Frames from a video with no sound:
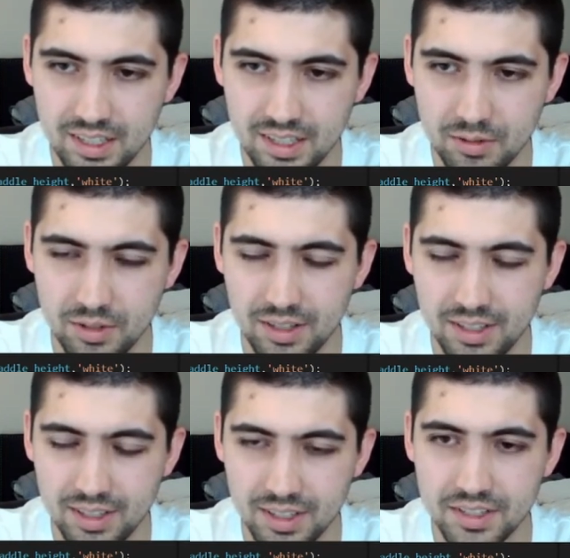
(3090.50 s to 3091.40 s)
well,
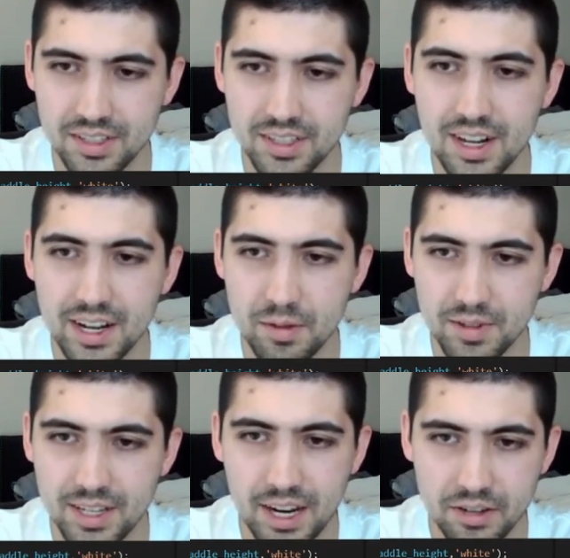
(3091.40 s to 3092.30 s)
this is a
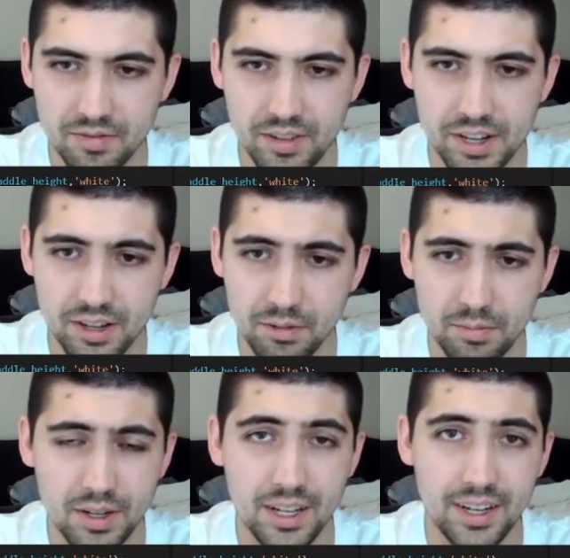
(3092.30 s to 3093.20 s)
documentation video,
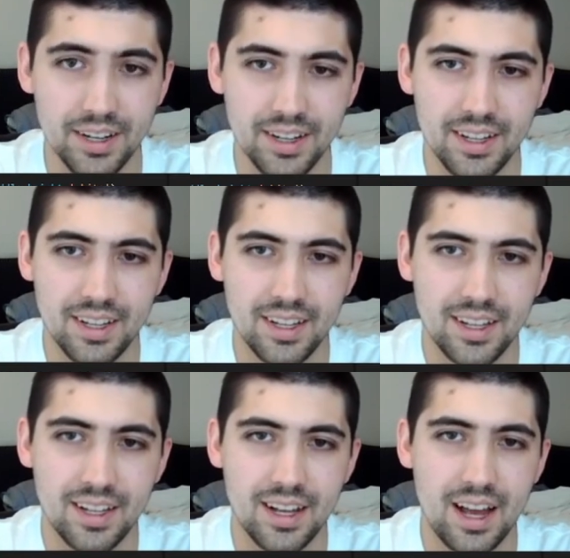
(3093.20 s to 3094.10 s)
but
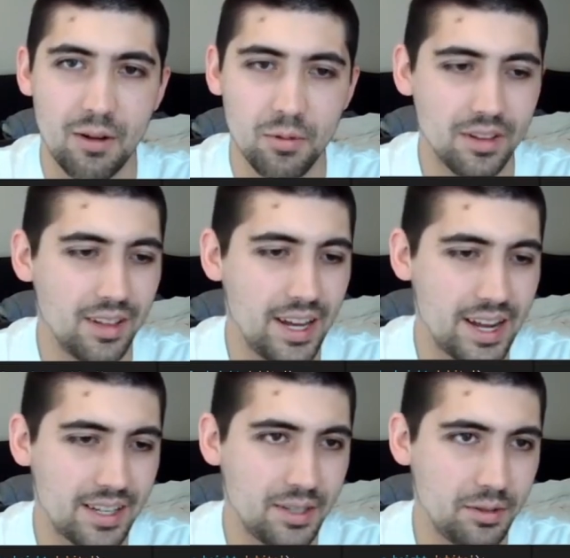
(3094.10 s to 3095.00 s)
I would
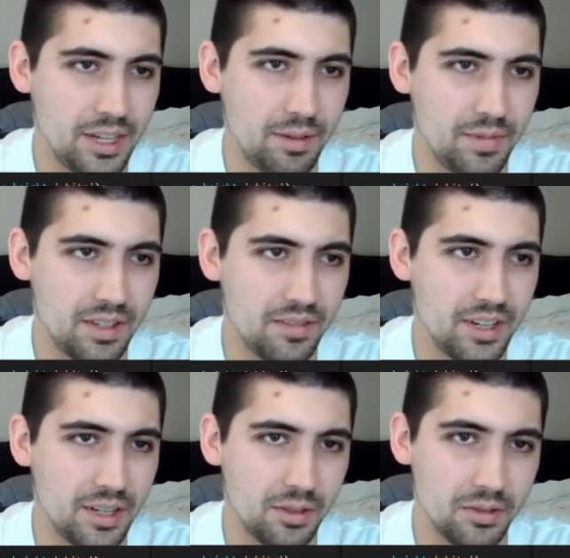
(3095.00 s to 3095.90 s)
like to keep these
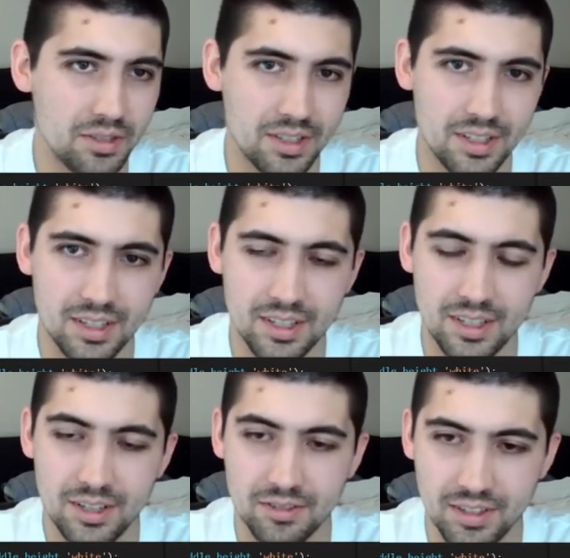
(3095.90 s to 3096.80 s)
videos
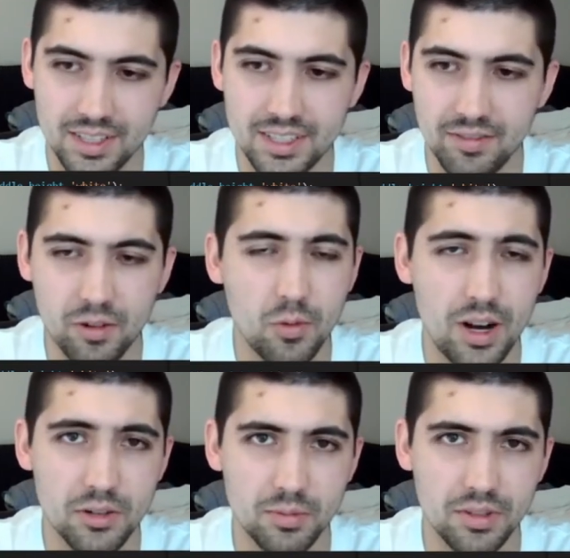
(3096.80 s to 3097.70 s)
relatively
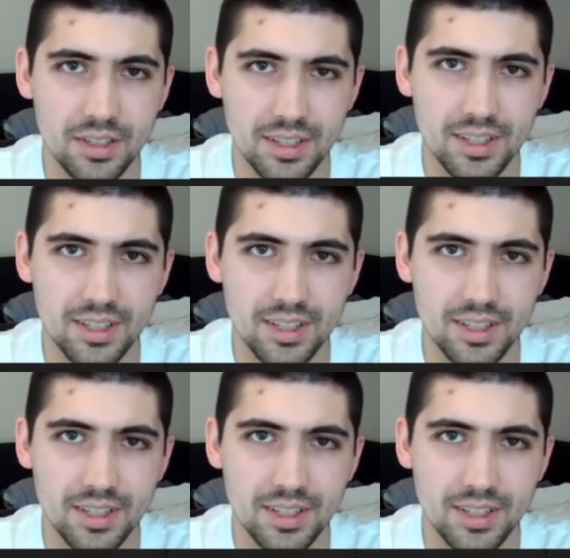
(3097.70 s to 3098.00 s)
watchable.